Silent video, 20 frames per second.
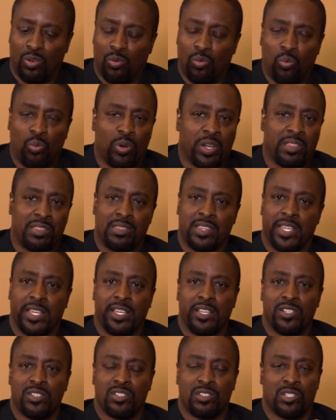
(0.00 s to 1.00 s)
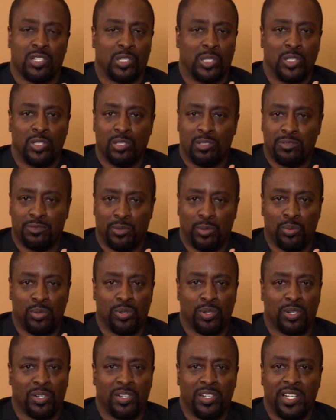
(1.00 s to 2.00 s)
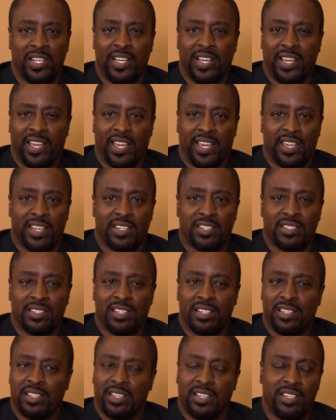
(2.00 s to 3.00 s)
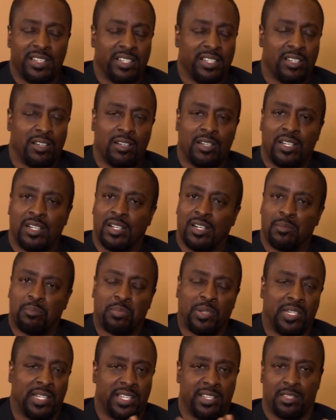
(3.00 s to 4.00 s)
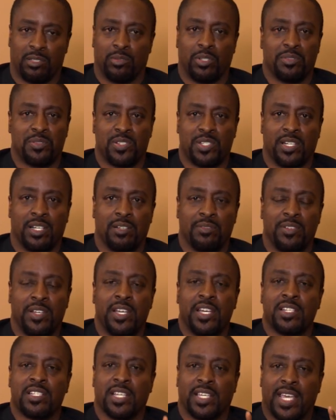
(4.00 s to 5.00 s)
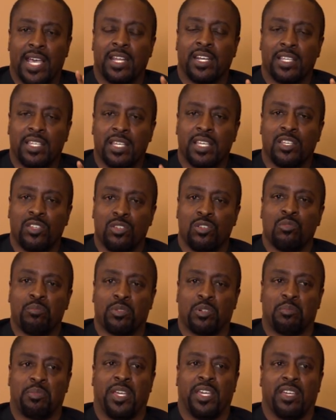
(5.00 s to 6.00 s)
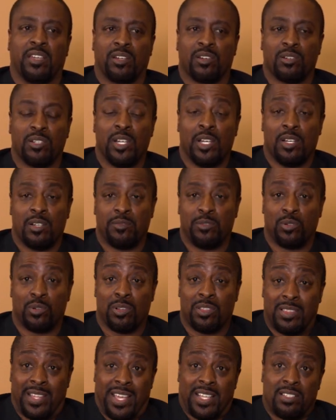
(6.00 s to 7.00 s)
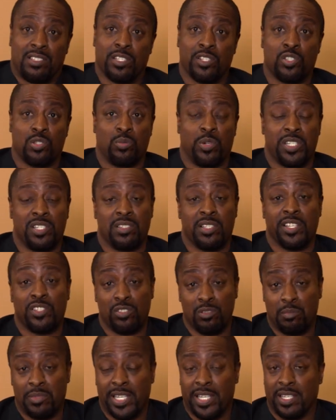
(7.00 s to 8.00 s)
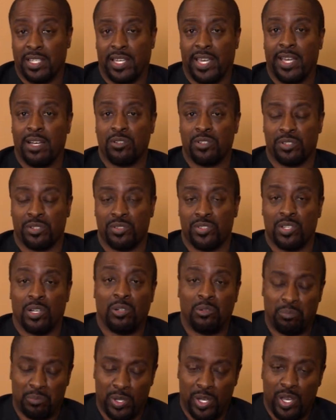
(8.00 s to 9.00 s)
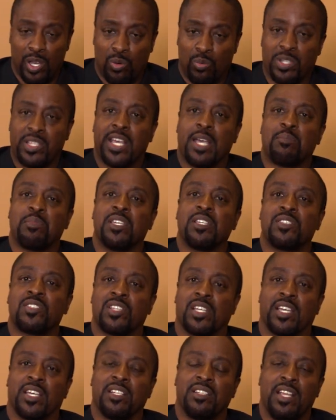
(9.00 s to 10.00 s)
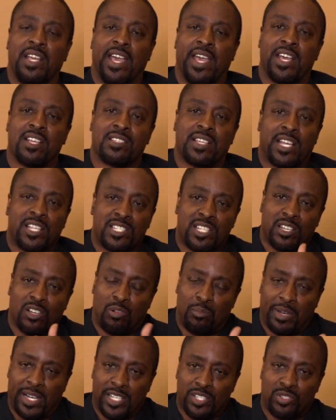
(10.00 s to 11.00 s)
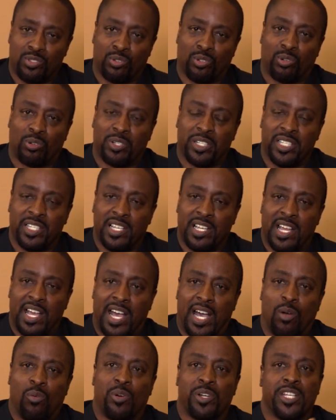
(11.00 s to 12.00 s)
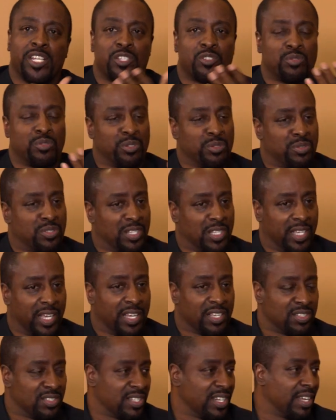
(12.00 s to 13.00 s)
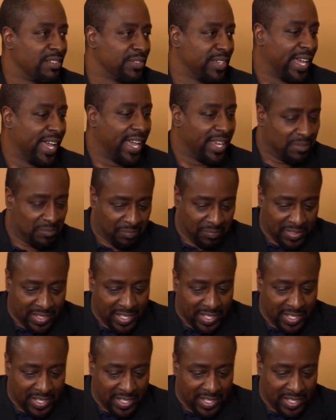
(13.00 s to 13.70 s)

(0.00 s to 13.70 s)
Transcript: what things to look for, and a, a plethora of stuff to kind of get you prepared for that situation that you may encounter. So, with that being said, as I tell my story, I want to introduce a guest that I've got.